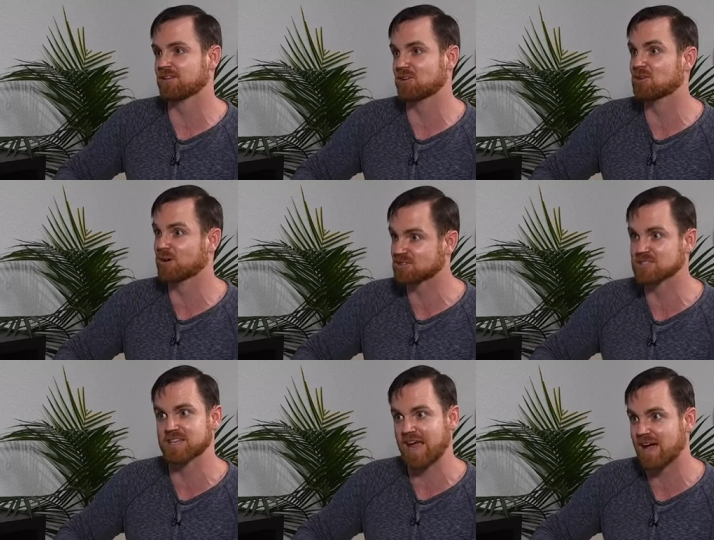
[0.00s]
good
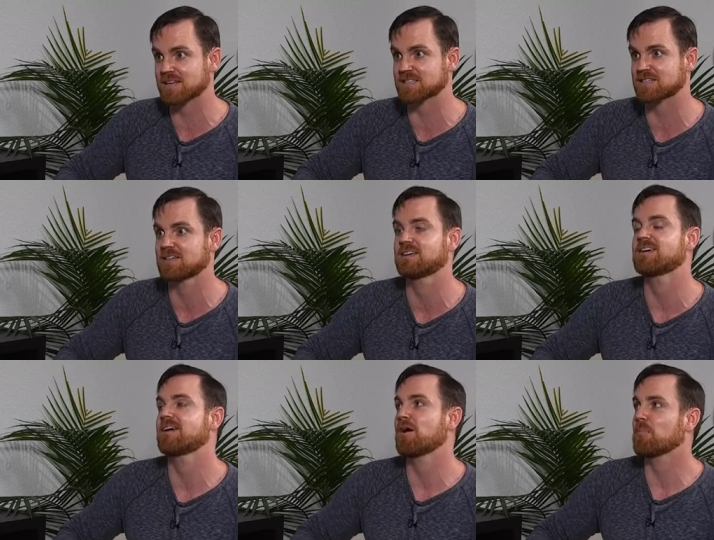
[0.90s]
questions to ask.
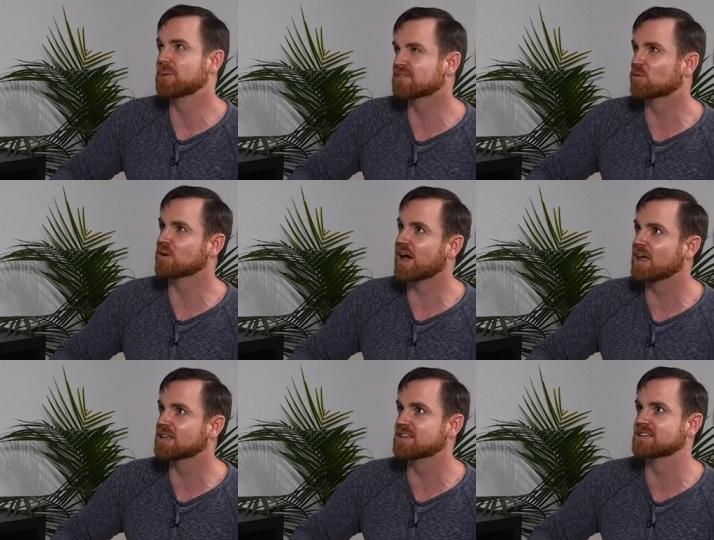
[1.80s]
But the
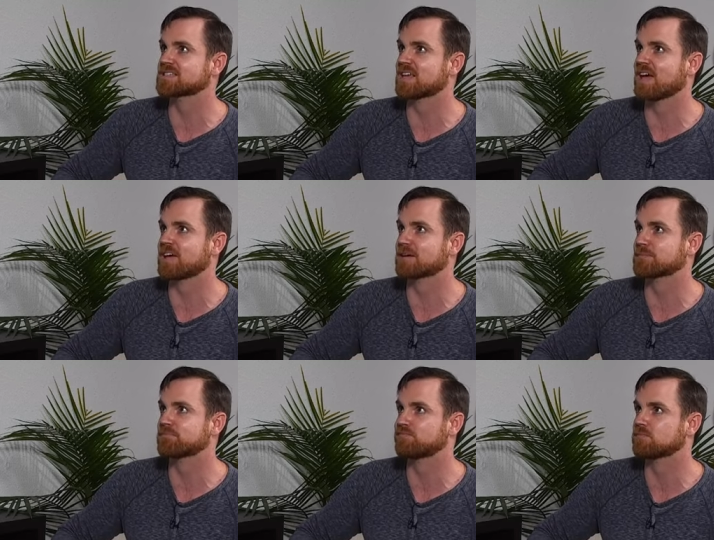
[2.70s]
reality is like,
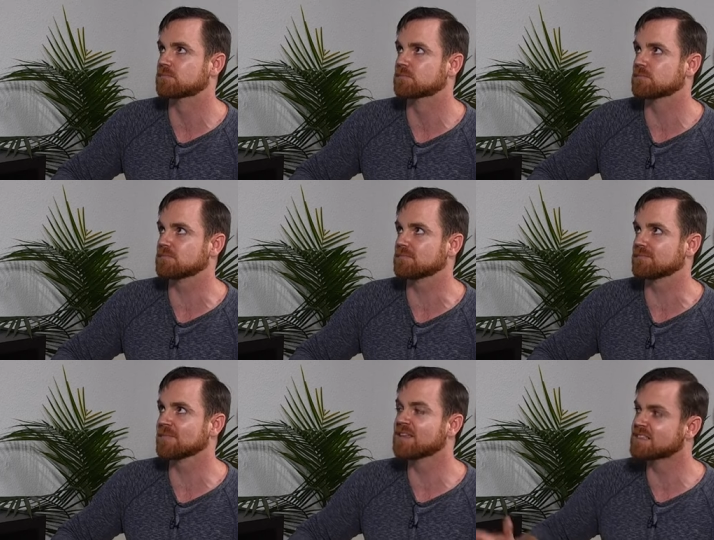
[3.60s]

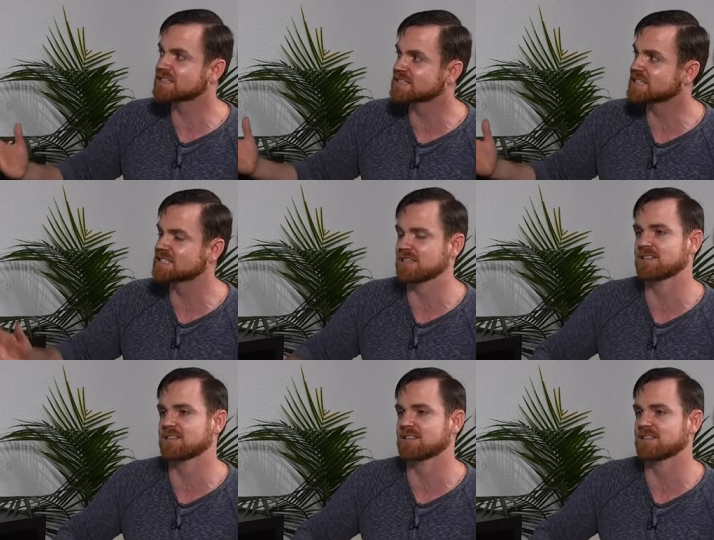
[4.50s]
this is easy.